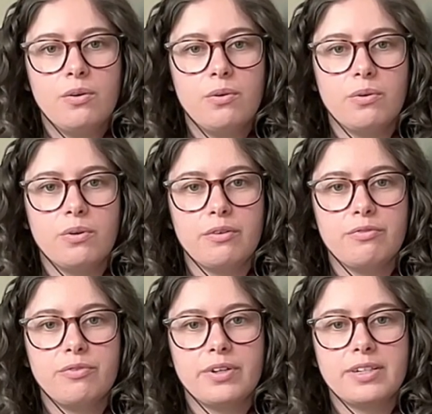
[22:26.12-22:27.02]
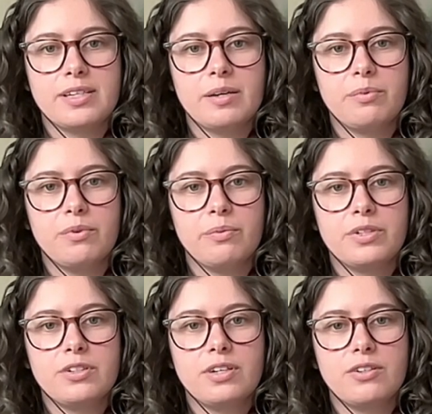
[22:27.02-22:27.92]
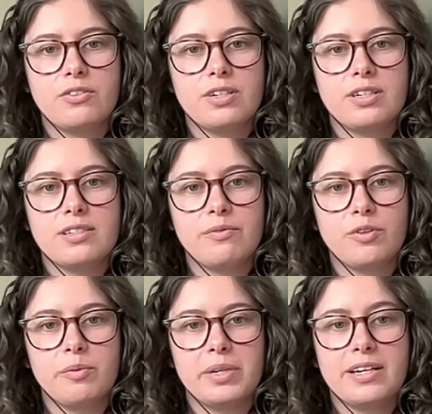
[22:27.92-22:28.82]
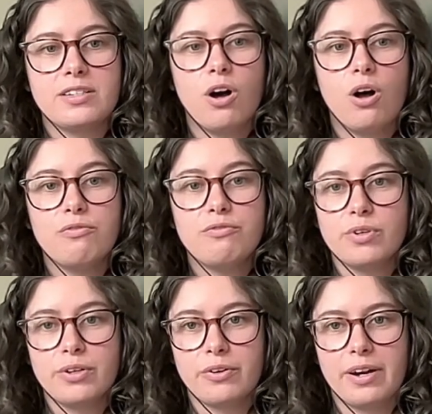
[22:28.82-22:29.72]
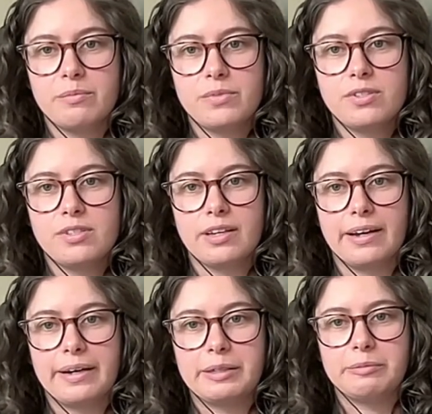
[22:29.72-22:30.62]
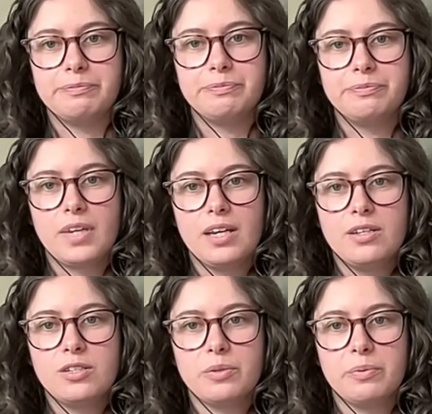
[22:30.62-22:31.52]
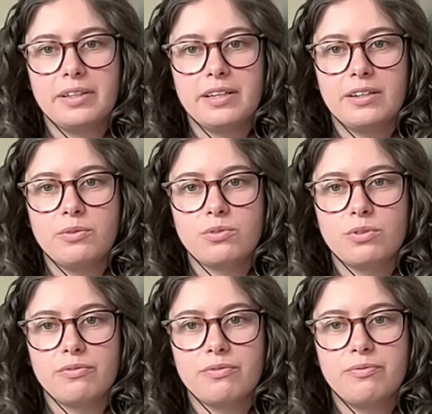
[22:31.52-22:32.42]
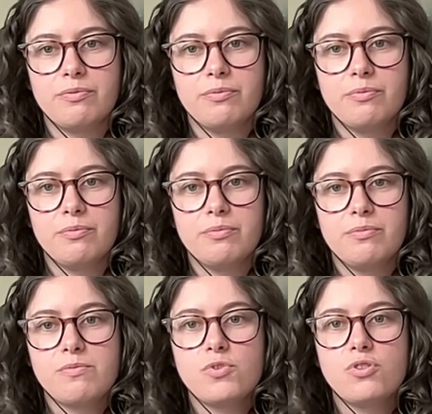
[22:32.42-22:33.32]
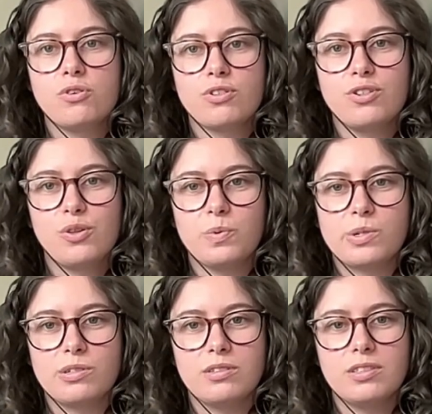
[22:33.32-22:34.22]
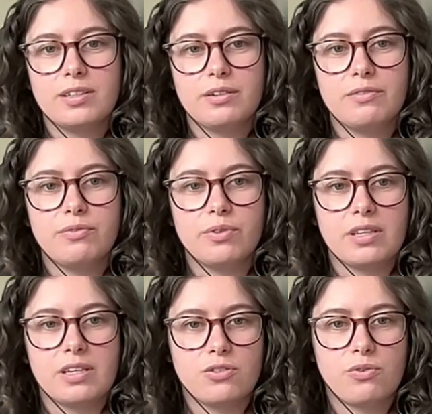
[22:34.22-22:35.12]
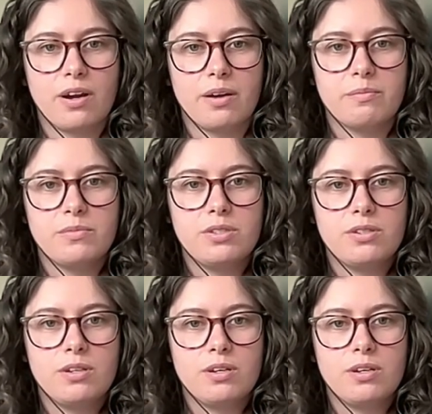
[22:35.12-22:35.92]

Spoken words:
or, for example, which countries have criminalized all 4 crimes. So we'll let you sort of search the world for these crimes.